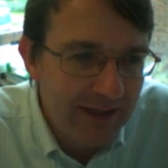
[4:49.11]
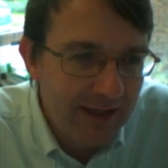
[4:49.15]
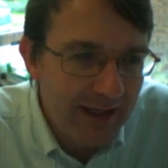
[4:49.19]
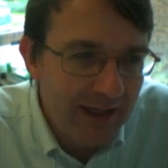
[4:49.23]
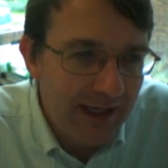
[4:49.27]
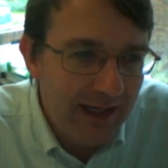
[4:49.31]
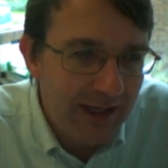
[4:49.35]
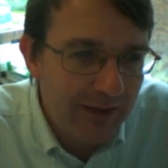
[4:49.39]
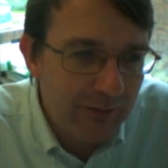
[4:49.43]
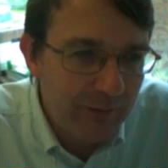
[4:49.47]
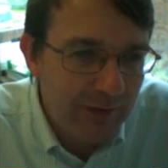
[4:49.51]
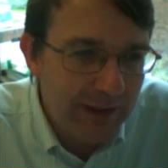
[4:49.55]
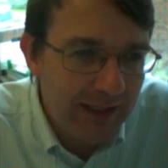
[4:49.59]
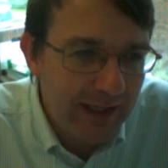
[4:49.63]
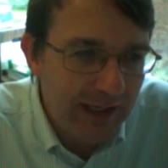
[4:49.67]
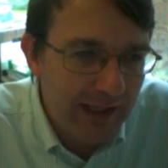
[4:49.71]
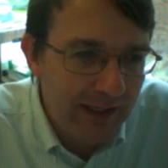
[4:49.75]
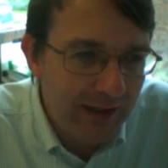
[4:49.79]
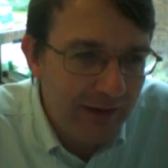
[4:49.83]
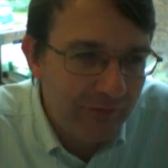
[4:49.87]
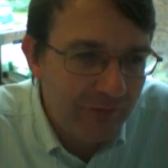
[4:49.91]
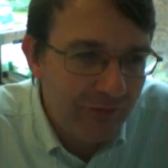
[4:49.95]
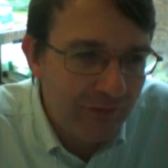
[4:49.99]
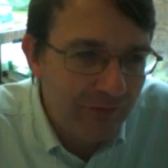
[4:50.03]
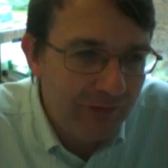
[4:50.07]
and we
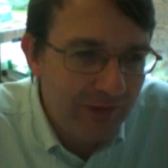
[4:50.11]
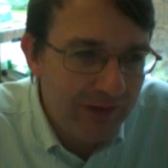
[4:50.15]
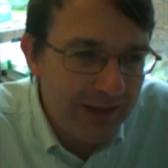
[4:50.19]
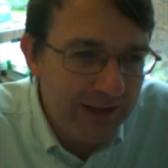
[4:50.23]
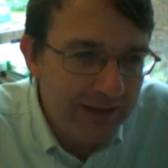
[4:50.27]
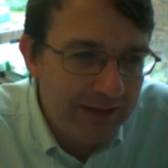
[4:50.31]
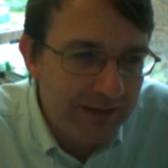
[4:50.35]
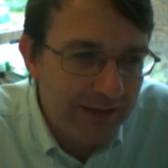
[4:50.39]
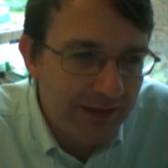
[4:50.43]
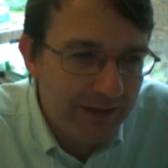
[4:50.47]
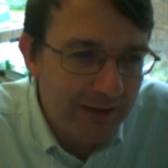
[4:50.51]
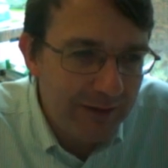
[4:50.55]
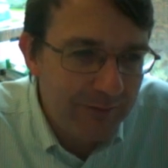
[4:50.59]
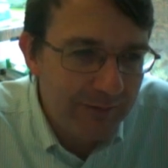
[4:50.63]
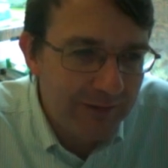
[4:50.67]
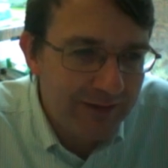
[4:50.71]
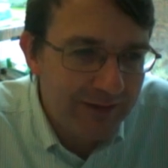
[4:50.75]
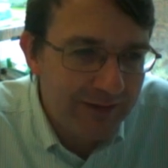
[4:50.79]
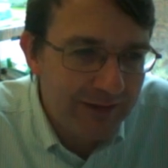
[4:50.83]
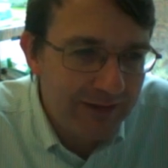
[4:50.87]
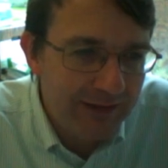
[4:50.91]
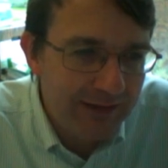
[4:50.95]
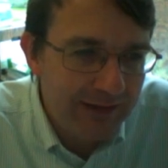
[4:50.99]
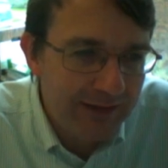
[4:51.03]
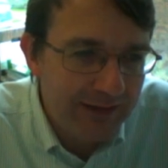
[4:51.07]
have v times
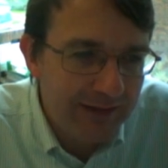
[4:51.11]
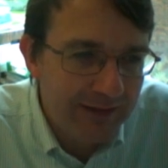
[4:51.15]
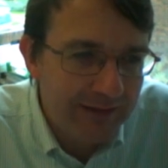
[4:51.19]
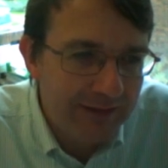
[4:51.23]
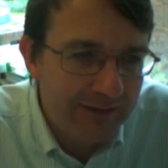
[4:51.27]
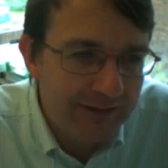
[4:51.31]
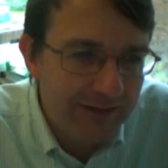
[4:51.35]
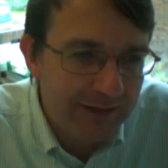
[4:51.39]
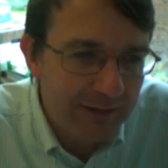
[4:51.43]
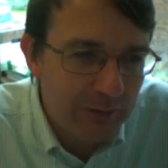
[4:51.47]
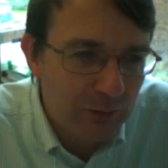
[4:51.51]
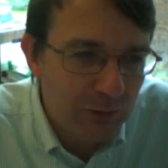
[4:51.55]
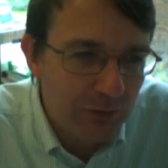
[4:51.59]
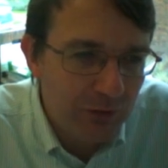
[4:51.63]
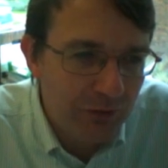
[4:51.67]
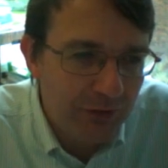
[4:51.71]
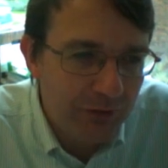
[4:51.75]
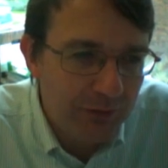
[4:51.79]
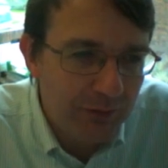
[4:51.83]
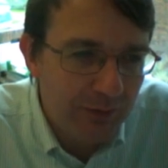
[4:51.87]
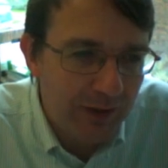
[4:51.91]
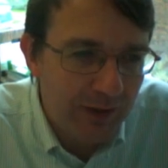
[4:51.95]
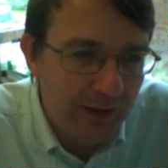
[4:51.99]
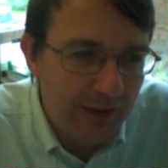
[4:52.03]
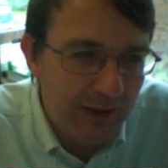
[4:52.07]
t is equal
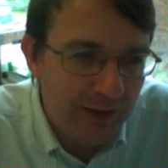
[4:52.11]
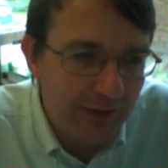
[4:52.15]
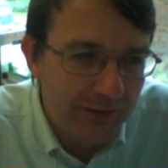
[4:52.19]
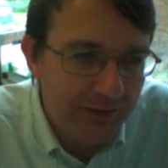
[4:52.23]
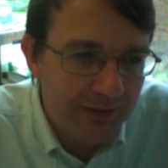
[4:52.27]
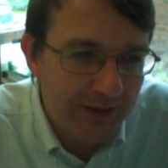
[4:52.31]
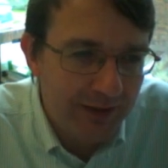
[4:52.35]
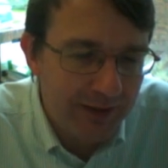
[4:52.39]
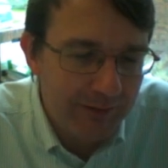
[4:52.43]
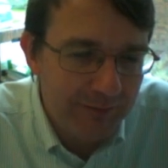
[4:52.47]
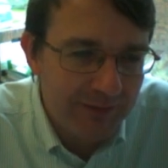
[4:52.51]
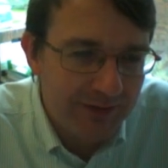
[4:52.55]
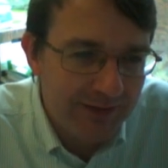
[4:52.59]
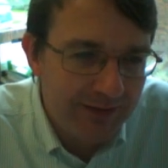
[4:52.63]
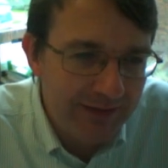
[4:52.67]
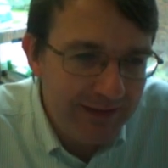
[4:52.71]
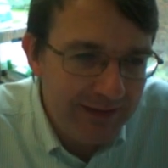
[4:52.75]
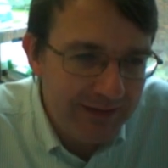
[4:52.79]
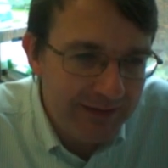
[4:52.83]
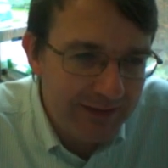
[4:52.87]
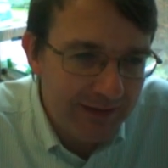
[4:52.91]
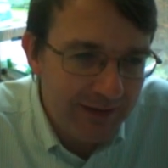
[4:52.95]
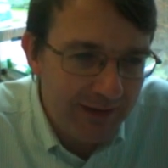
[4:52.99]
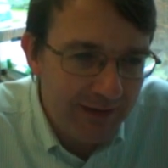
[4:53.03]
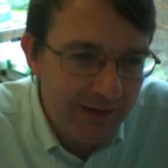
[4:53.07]
to r times
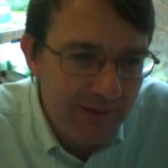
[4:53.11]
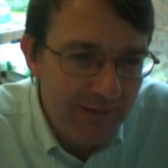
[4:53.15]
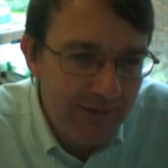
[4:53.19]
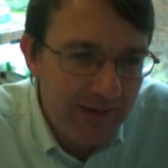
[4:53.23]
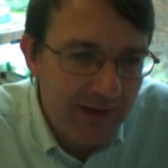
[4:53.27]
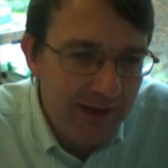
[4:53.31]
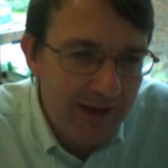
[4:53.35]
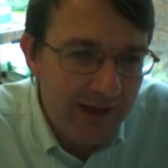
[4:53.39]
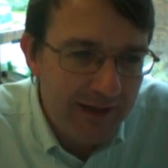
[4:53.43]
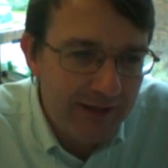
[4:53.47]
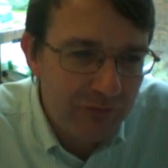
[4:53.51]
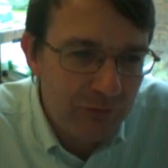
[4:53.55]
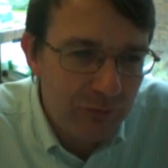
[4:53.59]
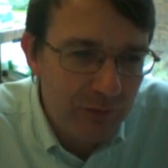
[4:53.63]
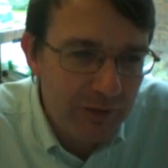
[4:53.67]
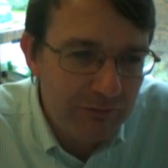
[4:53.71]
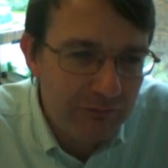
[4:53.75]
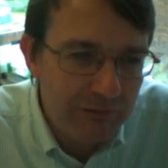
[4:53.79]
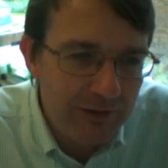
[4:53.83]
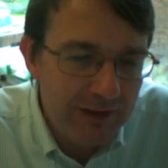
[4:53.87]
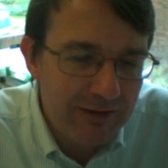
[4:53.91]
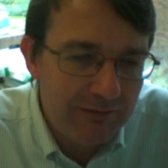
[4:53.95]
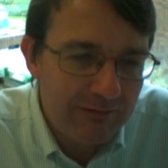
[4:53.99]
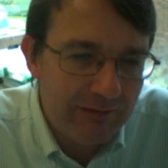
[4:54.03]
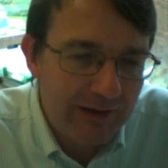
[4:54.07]
theta, and if we
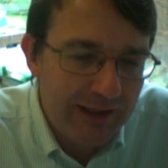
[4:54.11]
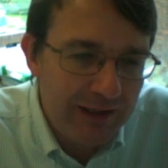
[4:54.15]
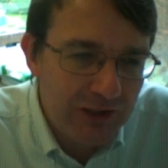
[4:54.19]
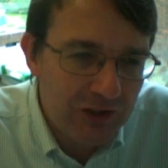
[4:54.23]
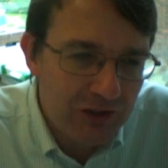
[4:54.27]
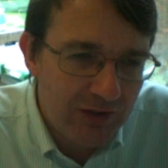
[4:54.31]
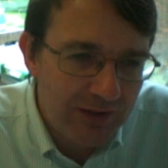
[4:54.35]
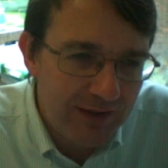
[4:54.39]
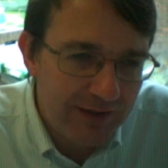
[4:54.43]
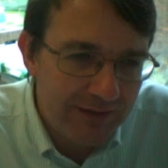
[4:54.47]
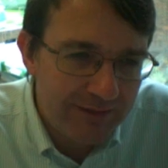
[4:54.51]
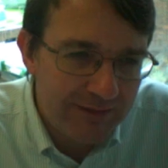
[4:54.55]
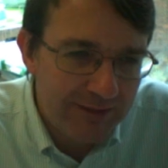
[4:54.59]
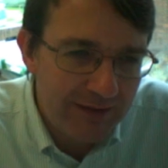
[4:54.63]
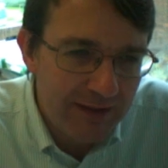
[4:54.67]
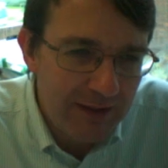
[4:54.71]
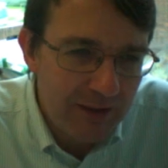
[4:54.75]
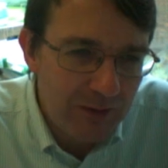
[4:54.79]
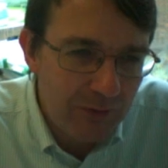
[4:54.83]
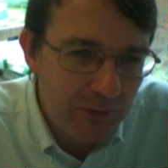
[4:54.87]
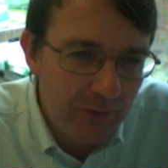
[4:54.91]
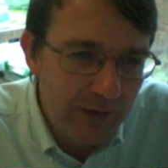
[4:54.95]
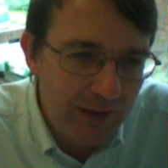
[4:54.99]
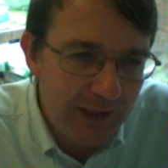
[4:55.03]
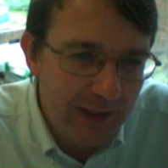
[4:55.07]
rearrange this,
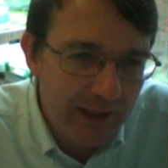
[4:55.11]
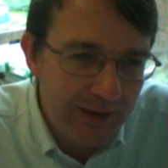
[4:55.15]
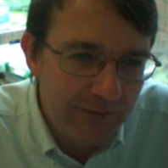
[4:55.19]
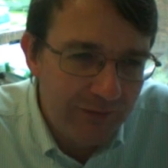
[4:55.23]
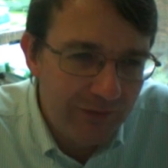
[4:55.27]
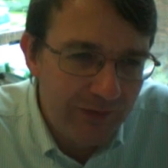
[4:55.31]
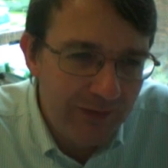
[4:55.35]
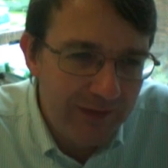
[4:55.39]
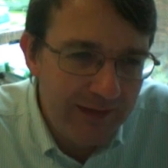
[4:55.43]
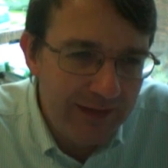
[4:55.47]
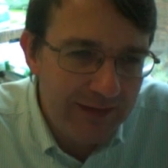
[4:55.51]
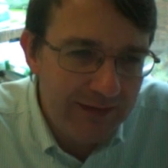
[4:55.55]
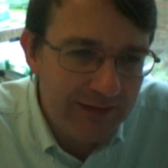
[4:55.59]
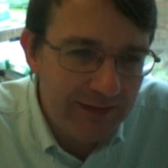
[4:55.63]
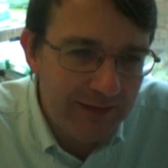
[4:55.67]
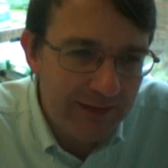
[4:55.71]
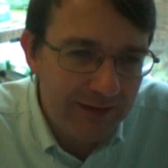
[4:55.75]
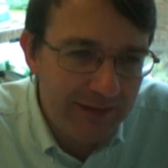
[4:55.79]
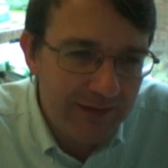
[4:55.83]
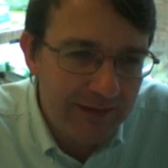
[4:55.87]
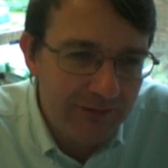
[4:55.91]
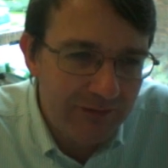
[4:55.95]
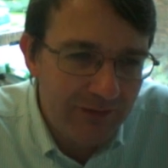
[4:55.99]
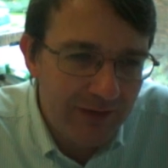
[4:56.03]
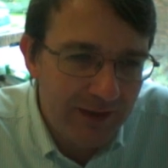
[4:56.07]
we have theta
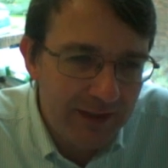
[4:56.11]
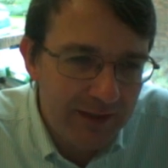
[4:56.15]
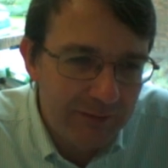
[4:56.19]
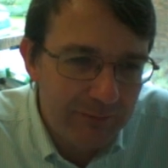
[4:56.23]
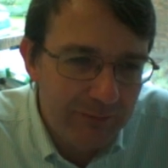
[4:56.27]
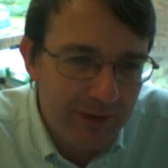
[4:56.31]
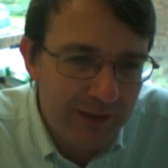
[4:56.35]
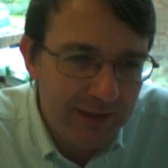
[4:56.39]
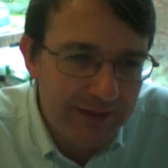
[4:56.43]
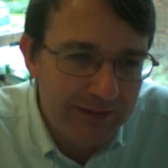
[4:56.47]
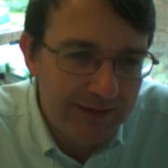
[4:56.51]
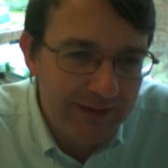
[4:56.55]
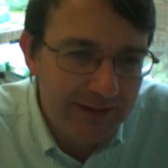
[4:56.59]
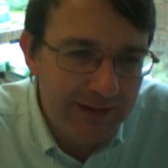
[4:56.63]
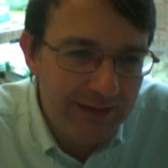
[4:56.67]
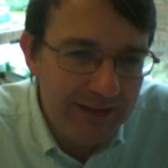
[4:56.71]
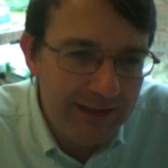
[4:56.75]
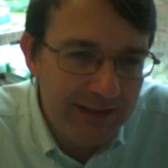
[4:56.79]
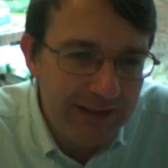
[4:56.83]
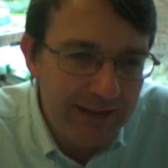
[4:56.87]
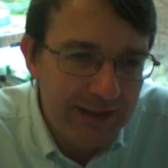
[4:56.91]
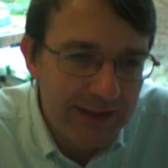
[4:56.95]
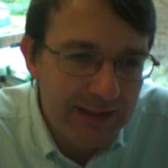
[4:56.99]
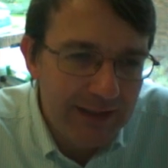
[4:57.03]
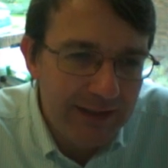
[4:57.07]
divided by
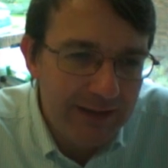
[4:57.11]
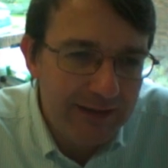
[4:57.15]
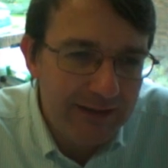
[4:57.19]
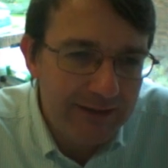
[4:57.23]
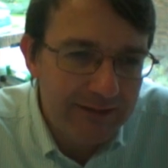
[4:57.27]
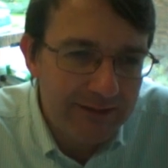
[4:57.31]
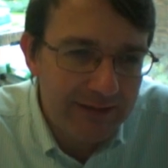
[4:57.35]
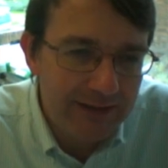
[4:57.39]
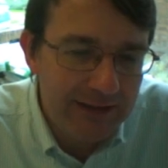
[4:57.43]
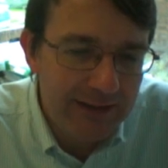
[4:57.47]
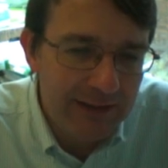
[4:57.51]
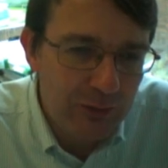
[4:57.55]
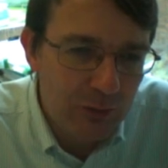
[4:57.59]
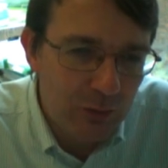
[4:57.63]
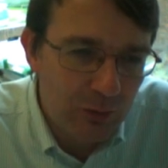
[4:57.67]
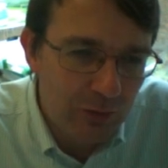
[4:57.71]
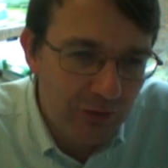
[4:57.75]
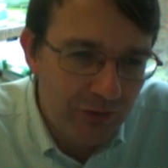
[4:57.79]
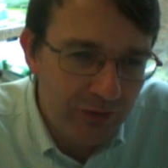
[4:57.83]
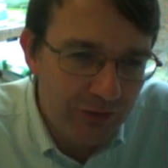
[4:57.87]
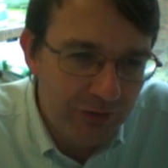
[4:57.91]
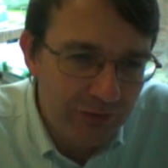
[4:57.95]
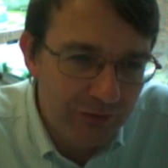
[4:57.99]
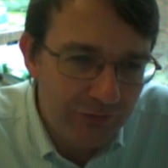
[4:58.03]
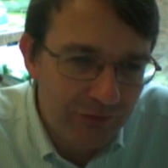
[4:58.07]
t is equal
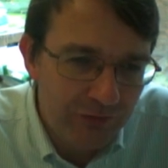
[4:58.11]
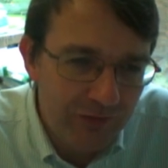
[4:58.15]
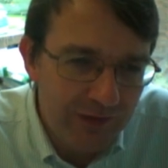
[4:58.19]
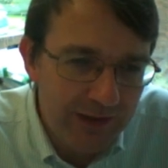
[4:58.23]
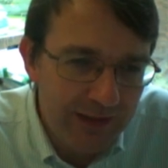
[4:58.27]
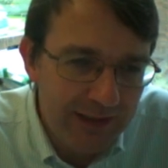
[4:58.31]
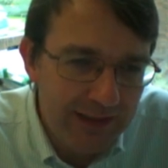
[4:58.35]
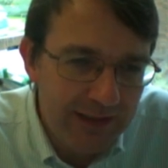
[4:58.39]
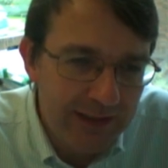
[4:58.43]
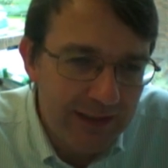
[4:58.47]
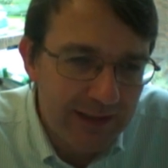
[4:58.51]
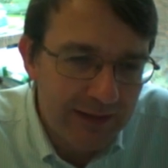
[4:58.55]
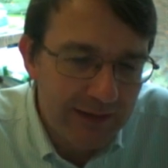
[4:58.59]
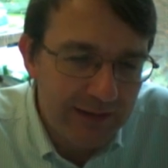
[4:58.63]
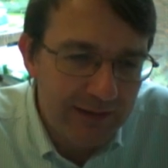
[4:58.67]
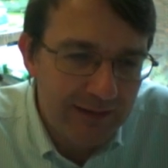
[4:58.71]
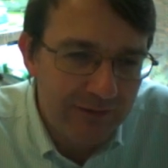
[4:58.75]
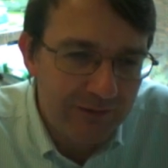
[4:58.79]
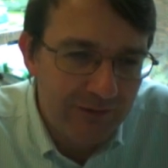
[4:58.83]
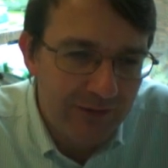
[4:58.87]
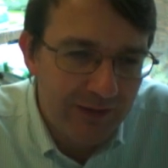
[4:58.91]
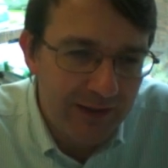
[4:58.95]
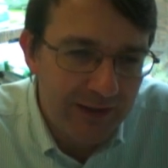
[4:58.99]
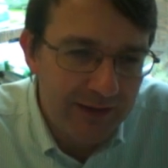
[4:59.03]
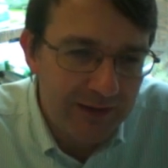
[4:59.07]
to v
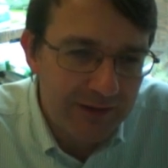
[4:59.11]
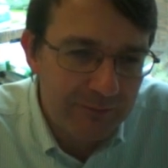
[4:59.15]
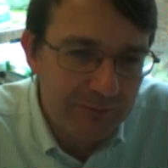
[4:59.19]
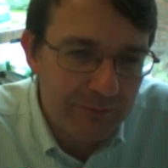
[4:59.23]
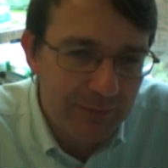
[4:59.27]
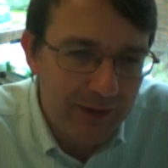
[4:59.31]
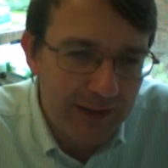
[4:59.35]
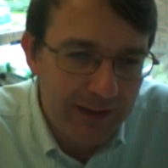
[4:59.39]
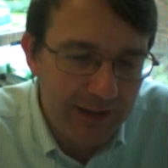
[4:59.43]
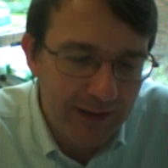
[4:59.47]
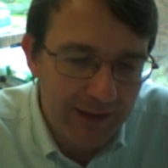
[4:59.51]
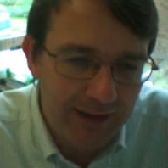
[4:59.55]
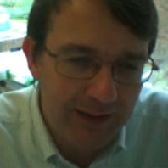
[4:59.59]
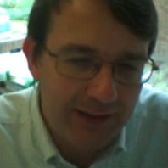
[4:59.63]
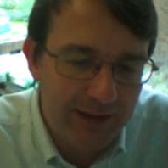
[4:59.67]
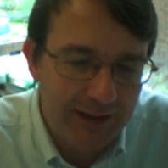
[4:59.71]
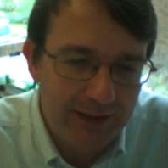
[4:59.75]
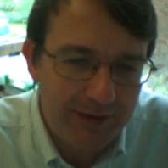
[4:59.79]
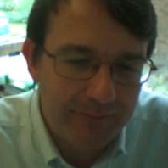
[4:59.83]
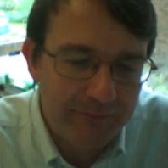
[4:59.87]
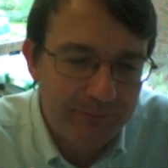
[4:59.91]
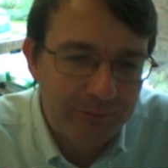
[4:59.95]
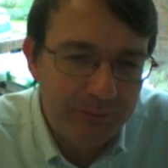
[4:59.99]
divided by r.